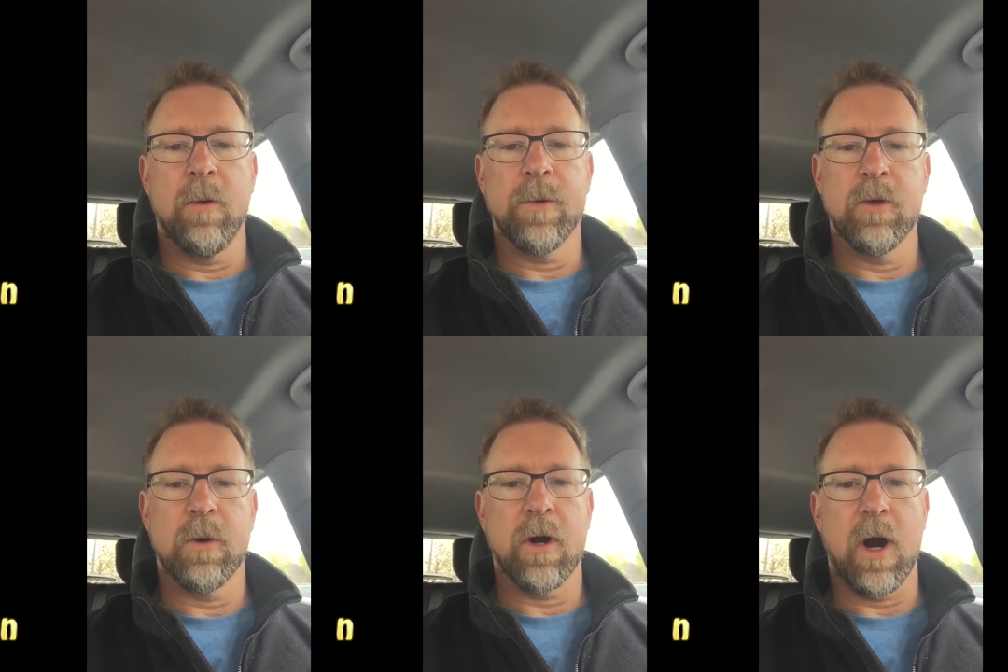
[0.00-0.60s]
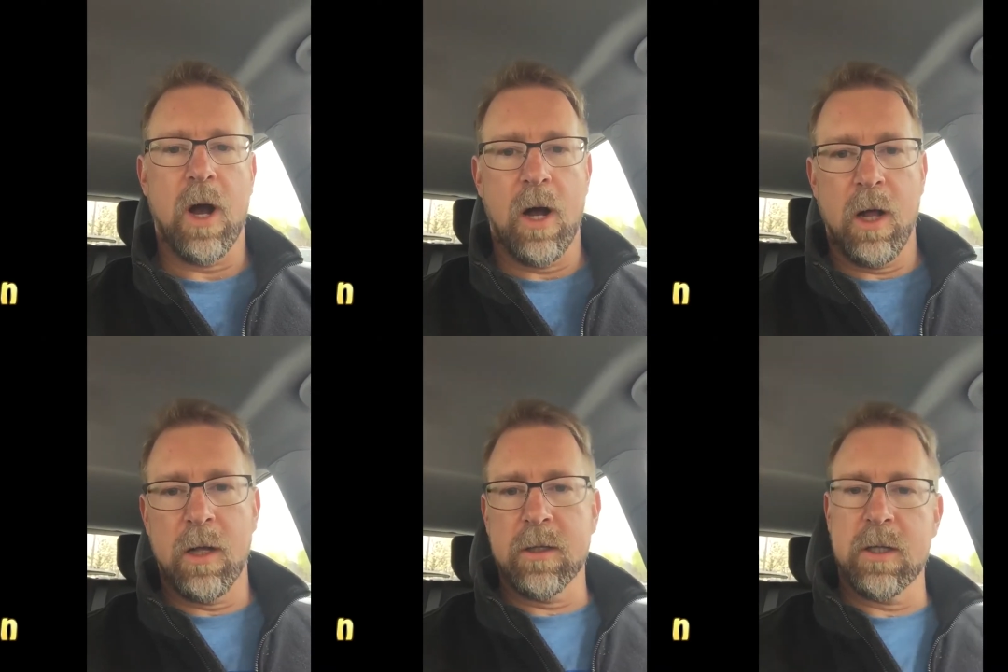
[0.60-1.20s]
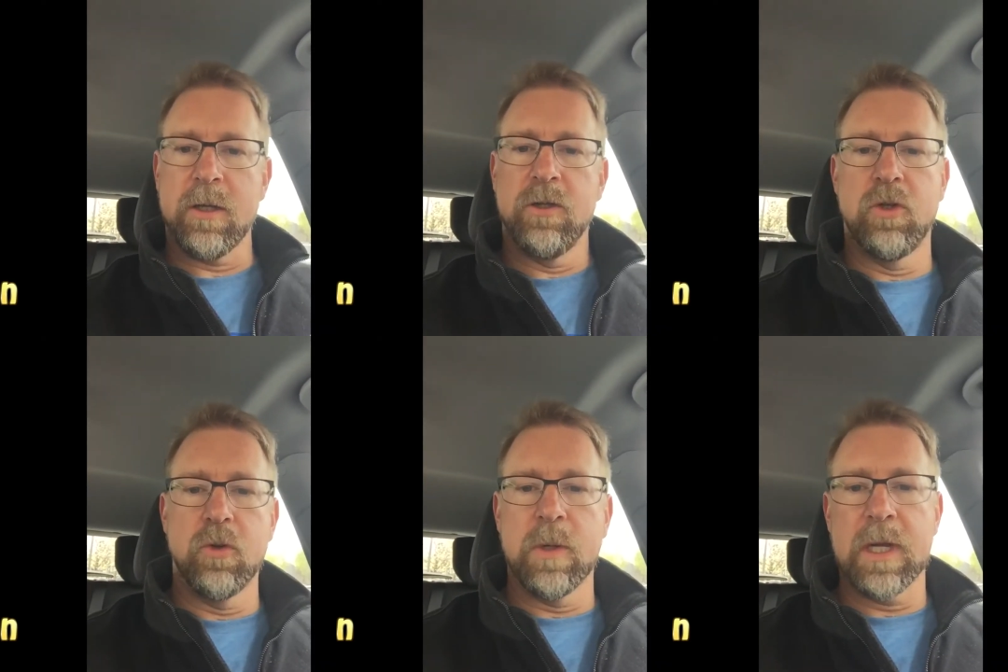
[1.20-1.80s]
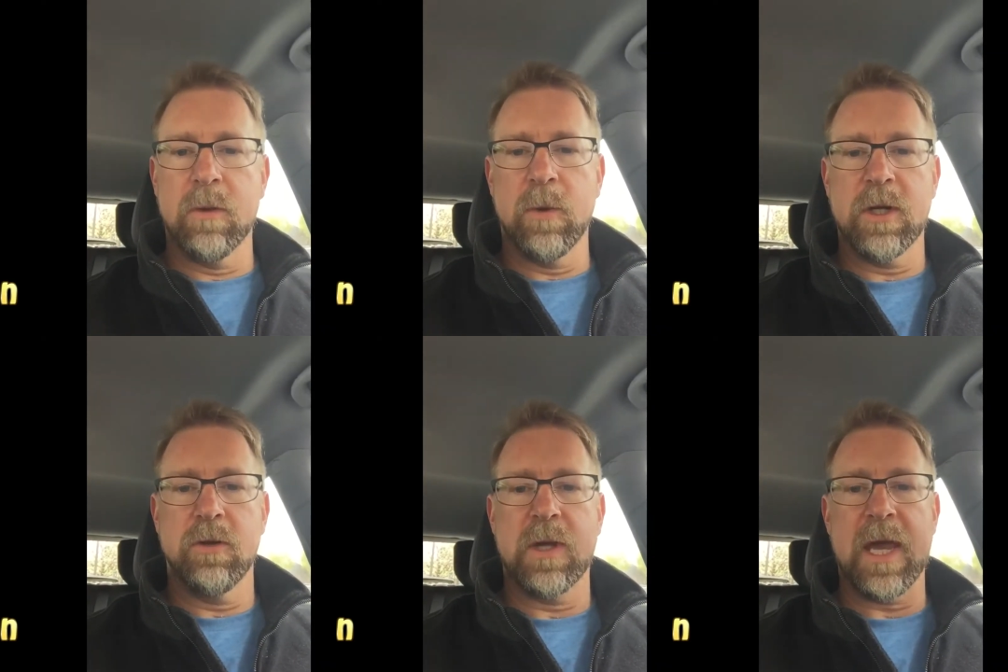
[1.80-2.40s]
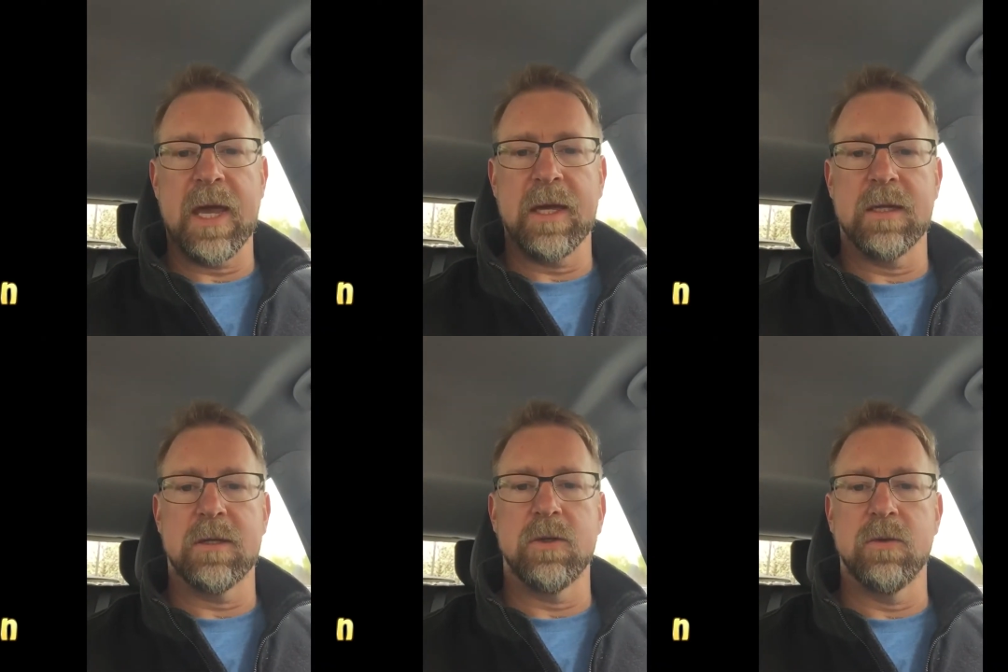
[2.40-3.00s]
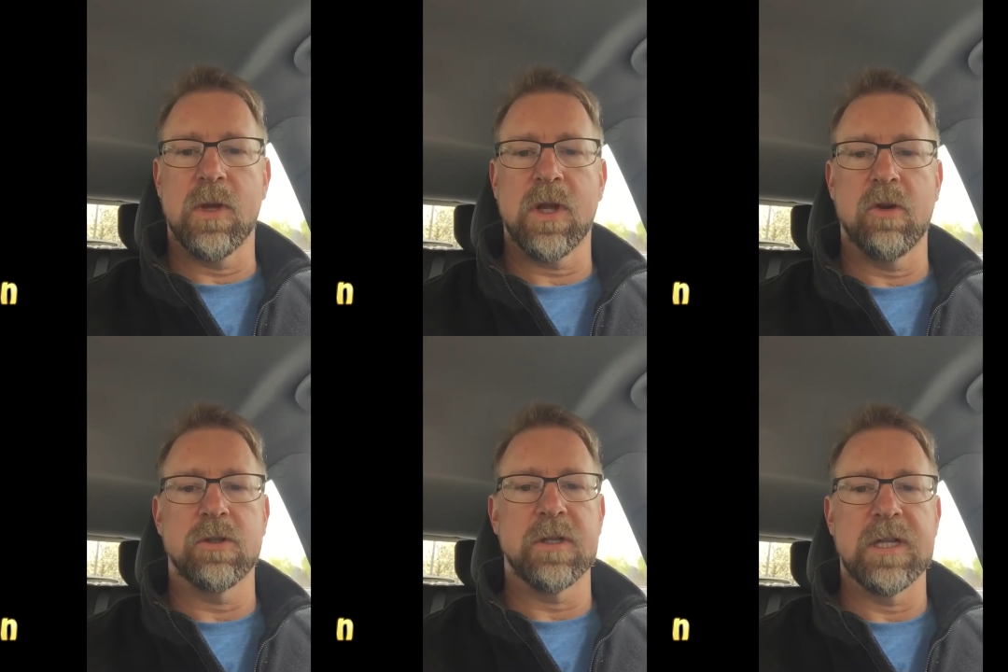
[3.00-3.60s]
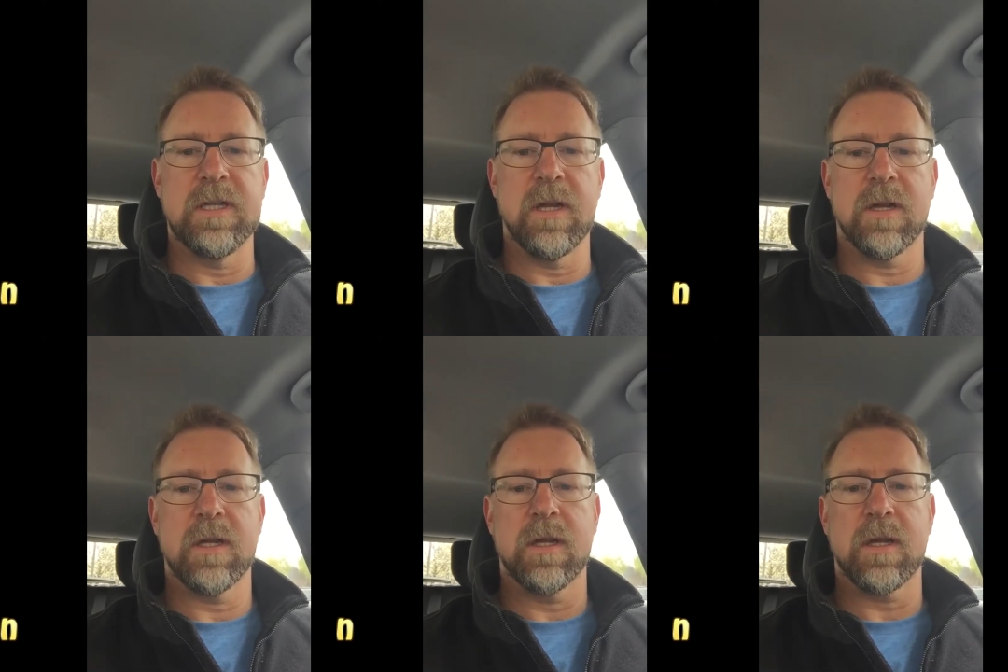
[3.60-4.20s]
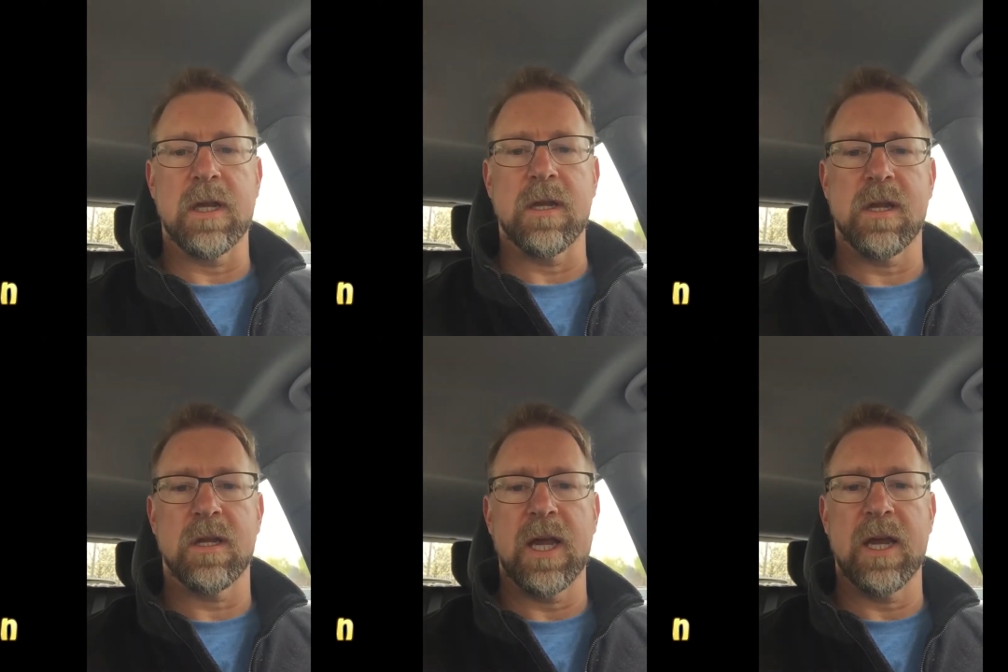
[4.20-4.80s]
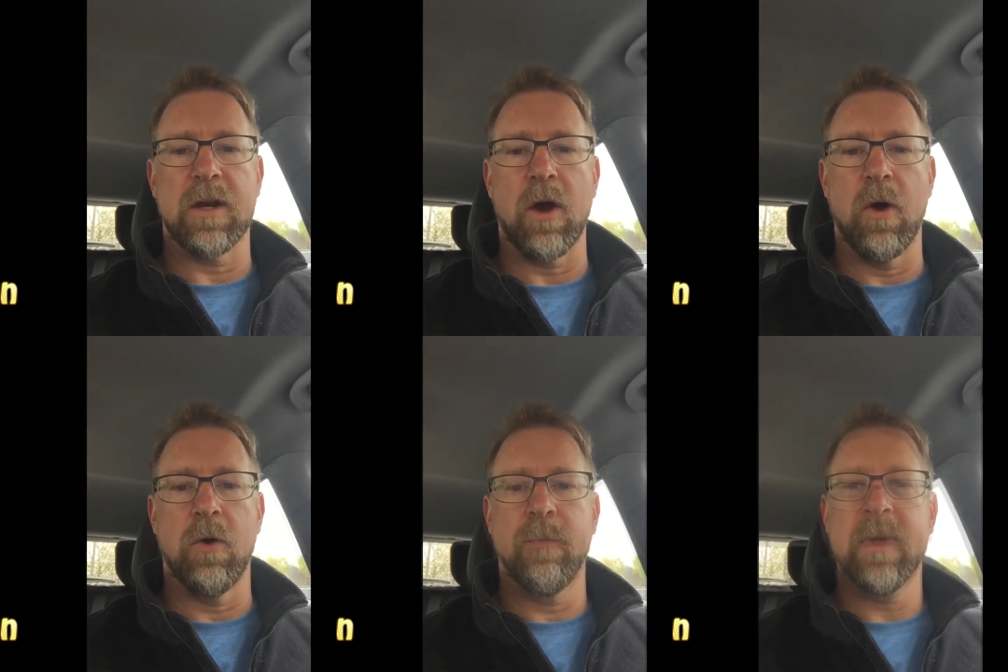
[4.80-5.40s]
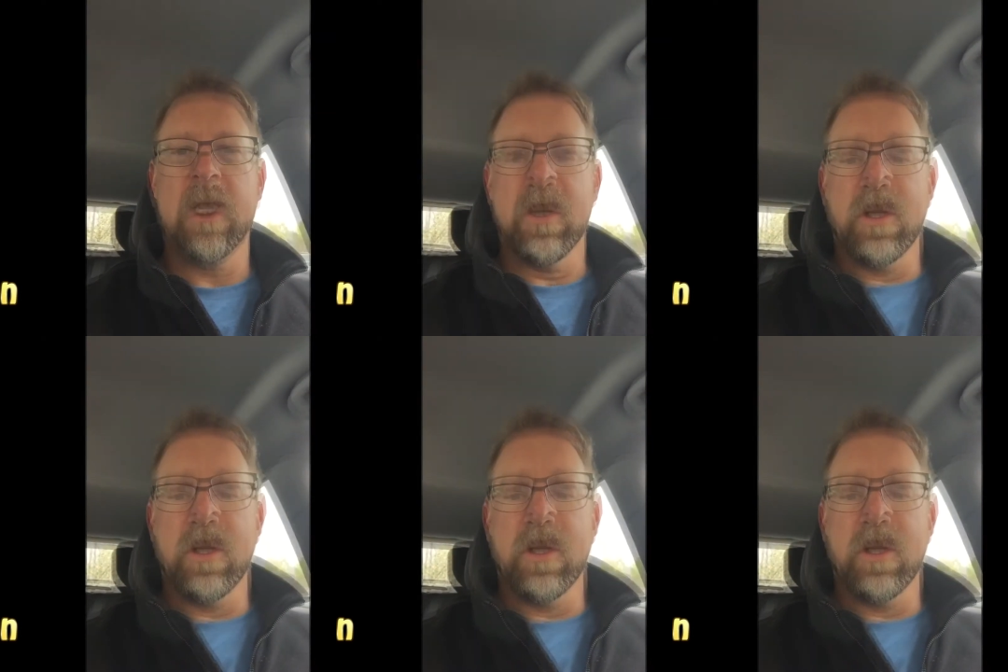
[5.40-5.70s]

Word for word: hope you are all doing what you can to socially distance and stay at home.